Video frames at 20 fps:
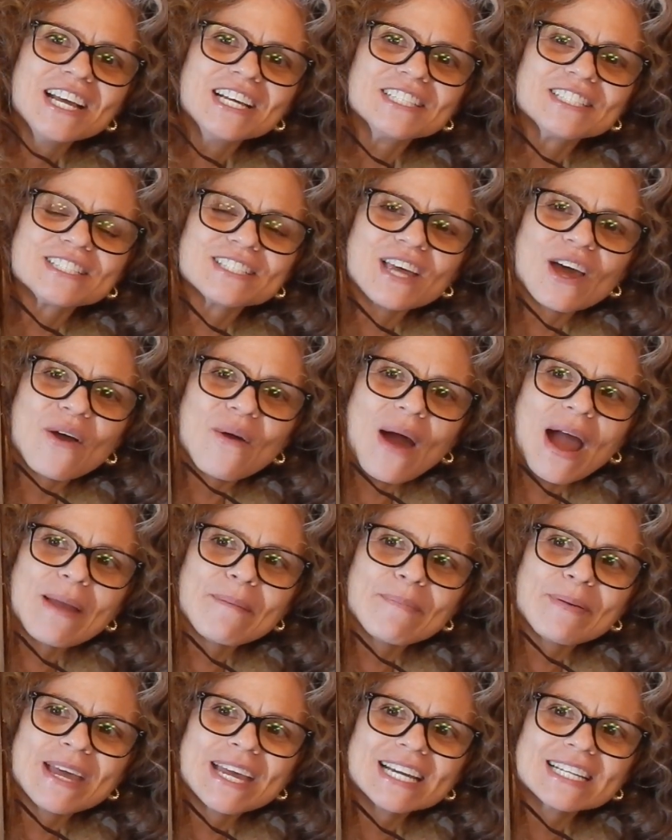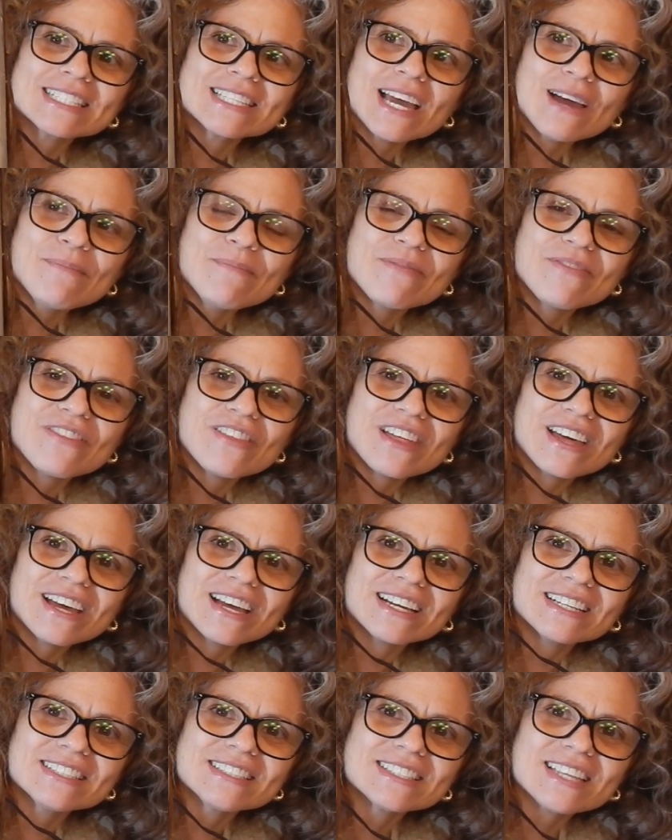So I picked up
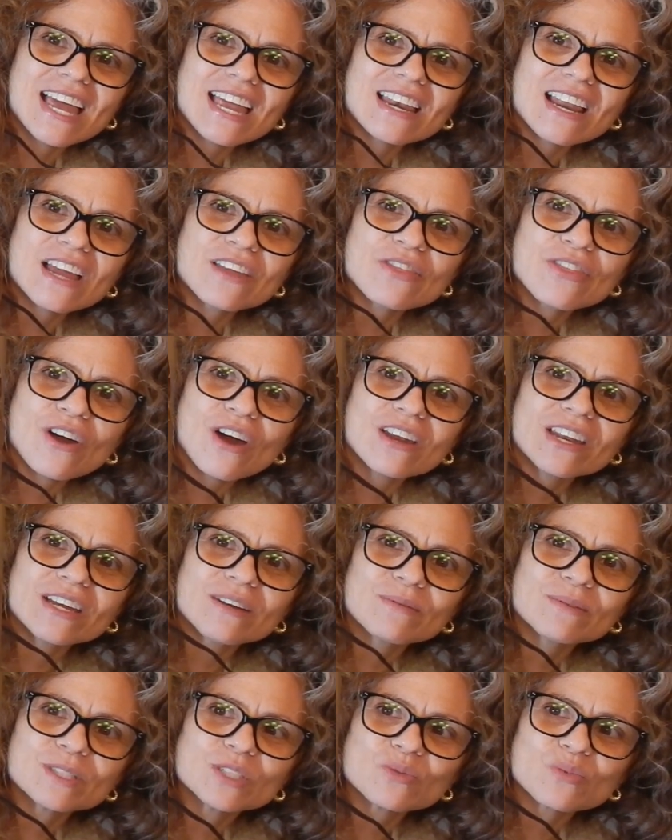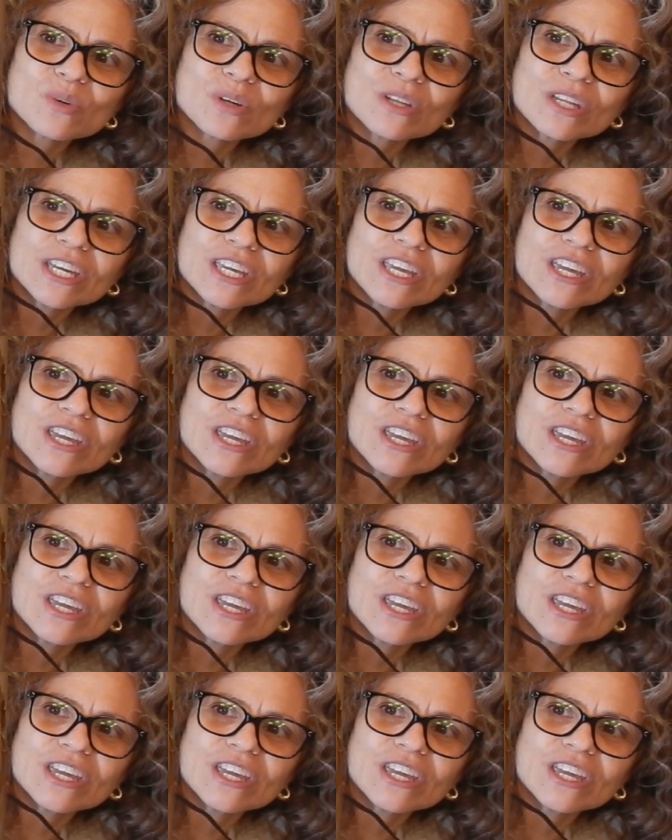this, and I thought it was really